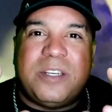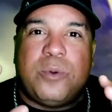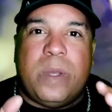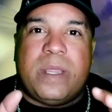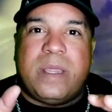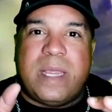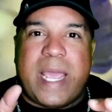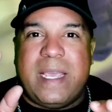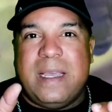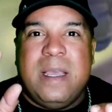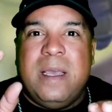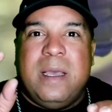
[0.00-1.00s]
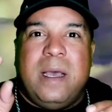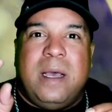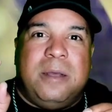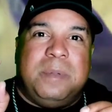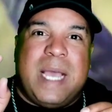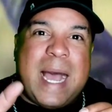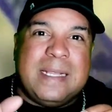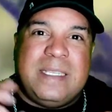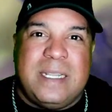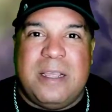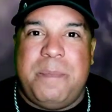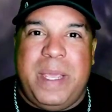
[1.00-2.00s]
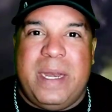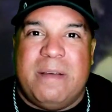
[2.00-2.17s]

fish with like um, Godzilla